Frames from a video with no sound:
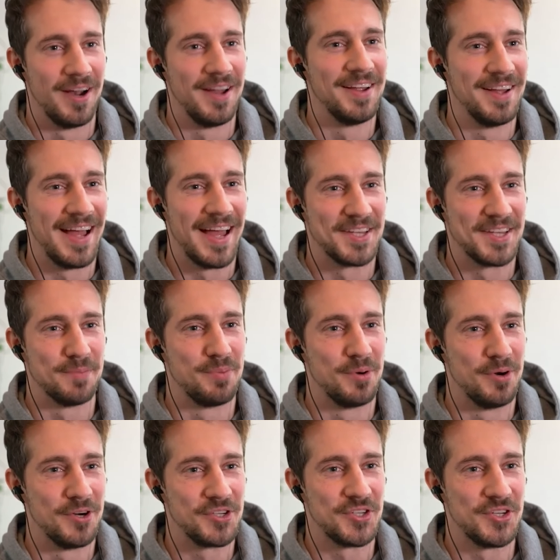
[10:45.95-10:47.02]
as a
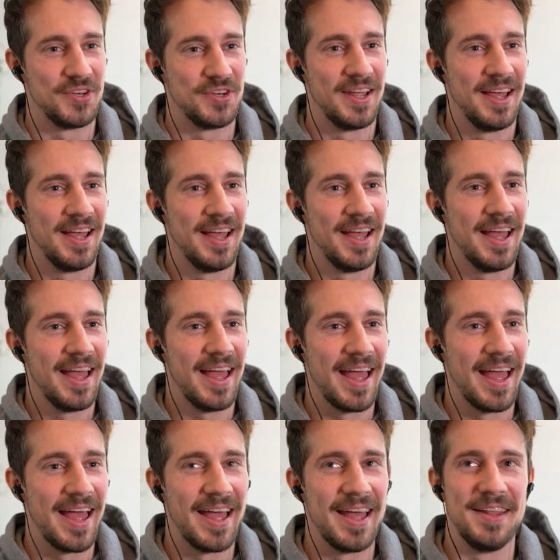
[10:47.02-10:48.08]
person
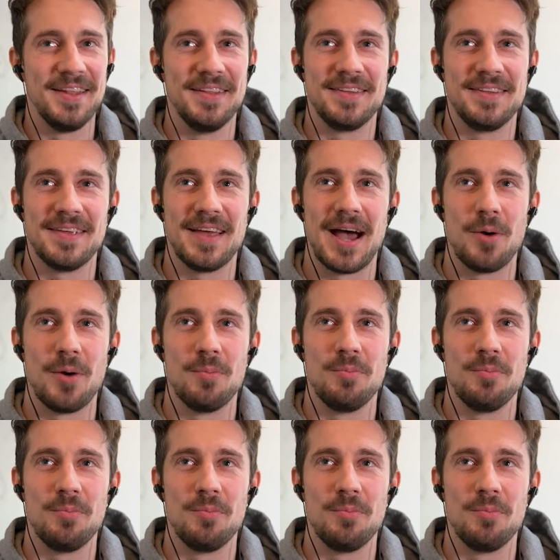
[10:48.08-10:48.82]
and how